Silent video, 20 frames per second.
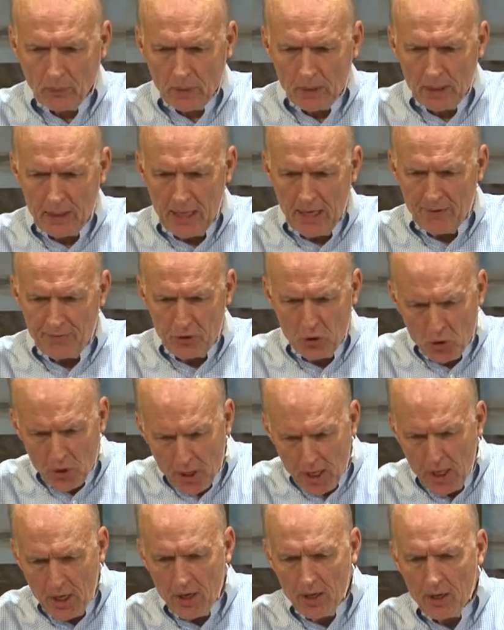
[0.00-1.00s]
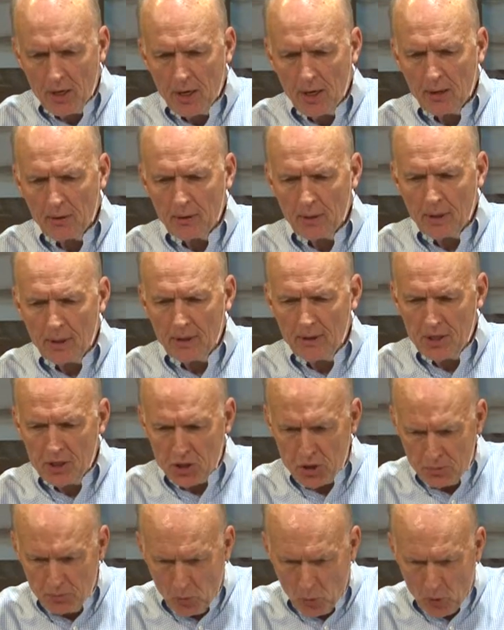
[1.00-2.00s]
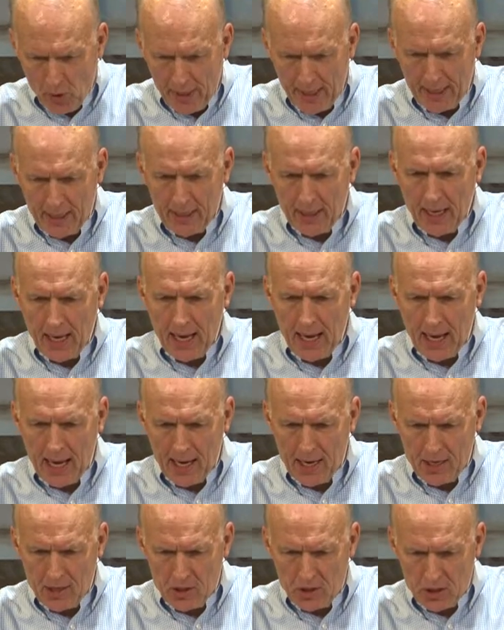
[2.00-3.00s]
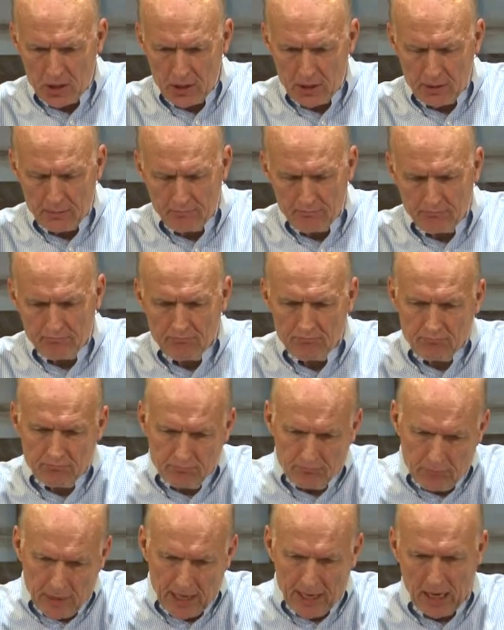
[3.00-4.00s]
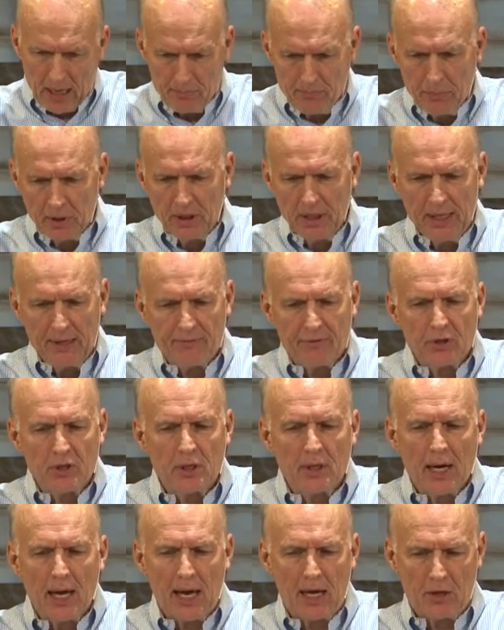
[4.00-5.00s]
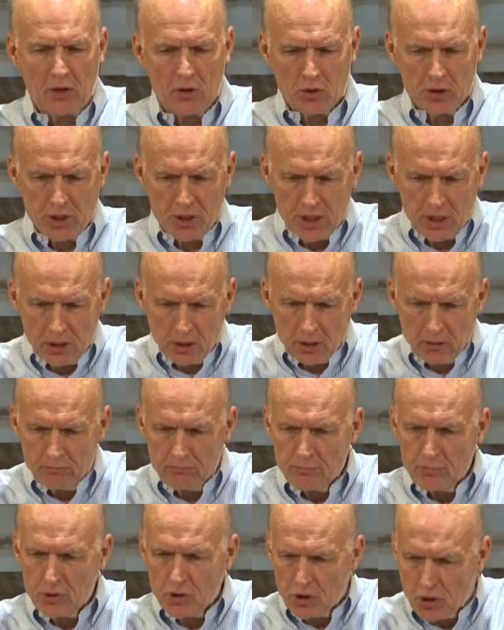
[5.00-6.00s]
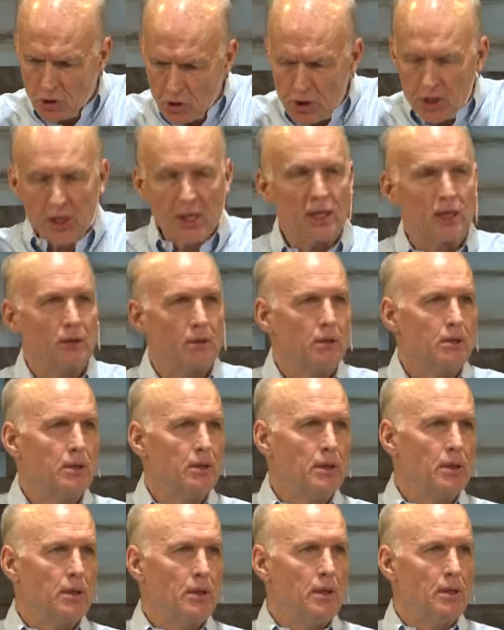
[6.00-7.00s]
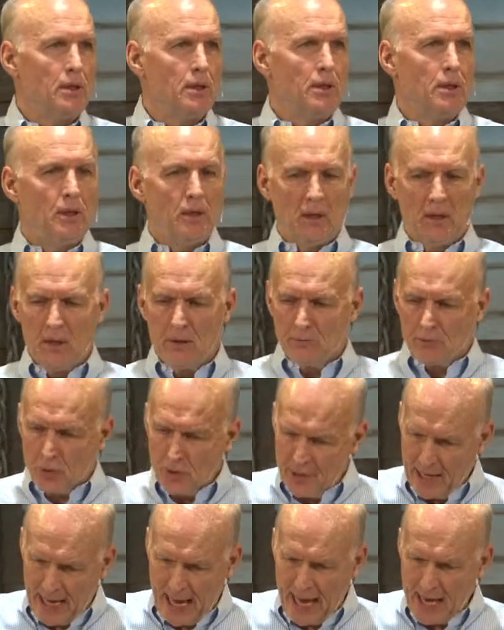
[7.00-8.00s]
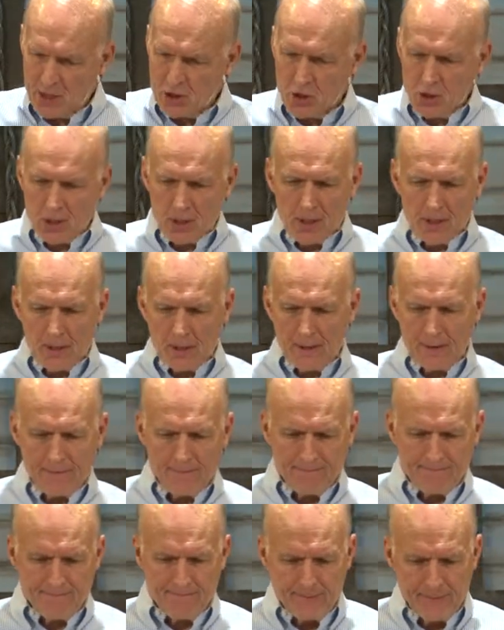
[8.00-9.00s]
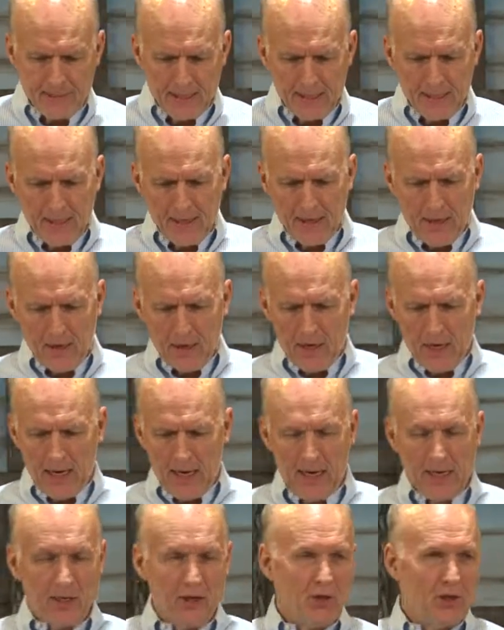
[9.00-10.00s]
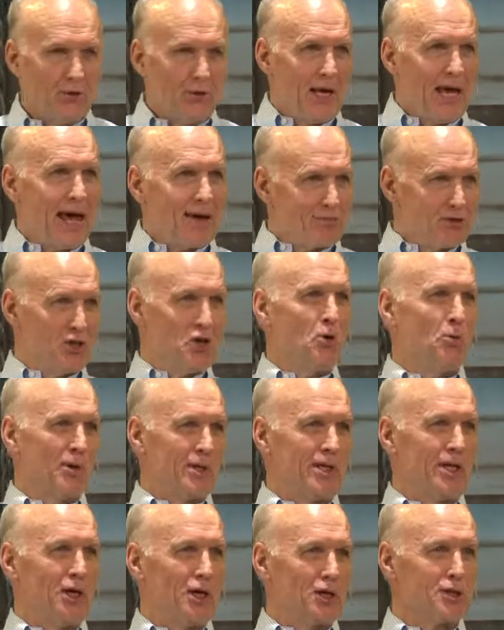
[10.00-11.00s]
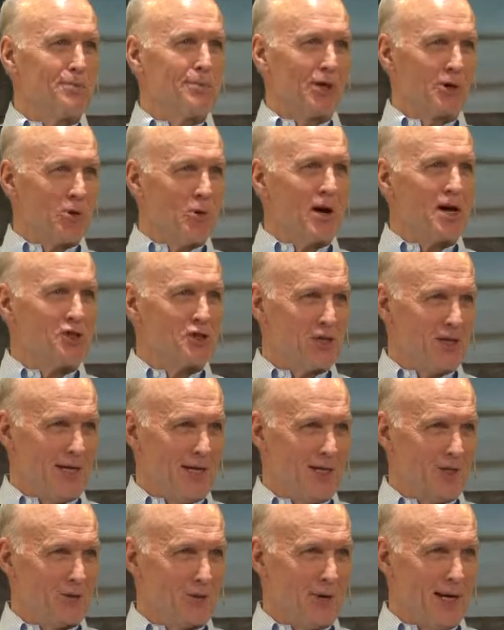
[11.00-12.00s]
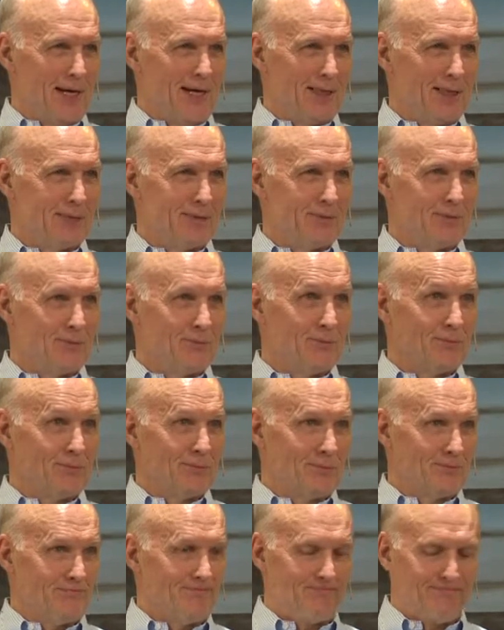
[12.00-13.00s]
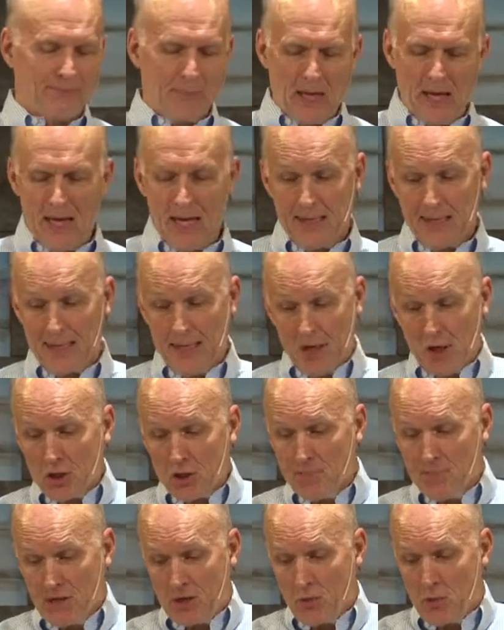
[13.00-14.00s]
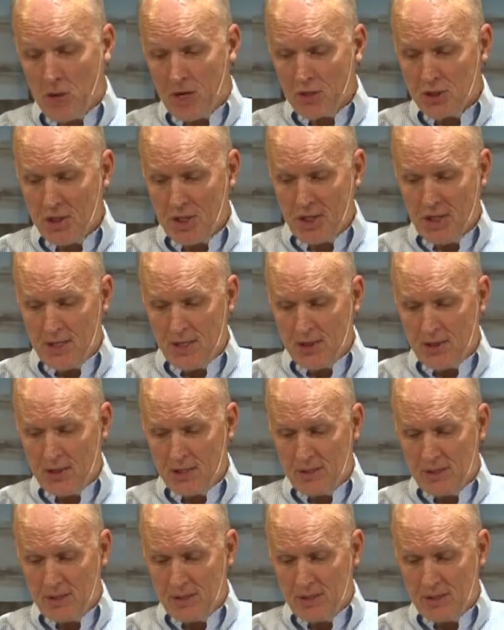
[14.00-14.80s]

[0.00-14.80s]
If you're here this morning as an unbeliever and you're still searching for the answer, you have to know what the ultimate question is, right? The ultimate question is,